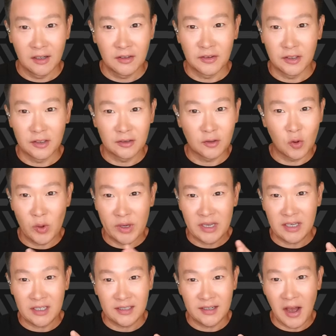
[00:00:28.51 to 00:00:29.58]
the
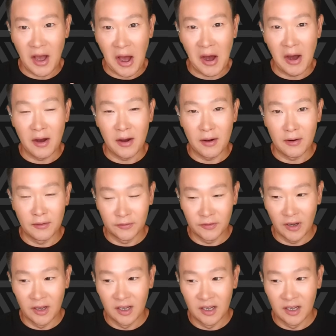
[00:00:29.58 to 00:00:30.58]
queen of